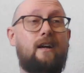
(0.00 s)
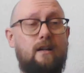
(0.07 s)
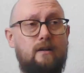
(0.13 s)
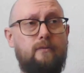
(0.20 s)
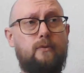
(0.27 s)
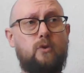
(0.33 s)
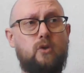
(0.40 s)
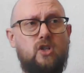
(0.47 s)

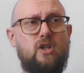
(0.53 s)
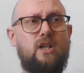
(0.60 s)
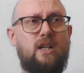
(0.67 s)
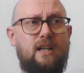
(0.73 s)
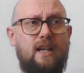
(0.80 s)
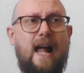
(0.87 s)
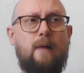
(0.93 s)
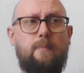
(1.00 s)

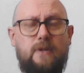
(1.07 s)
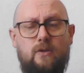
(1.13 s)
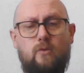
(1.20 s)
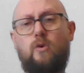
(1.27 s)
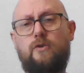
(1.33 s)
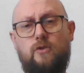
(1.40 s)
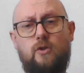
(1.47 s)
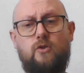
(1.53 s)
unfortunately, it happens
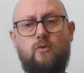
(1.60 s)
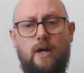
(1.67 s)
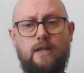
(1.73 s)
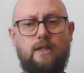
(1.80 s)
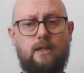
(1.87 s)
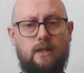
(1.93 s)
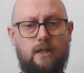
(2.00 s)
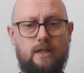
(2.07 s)
once or
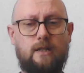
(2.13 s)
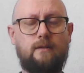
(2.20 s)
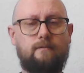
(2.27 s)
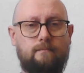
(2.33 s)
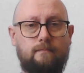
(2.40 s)
twice a year.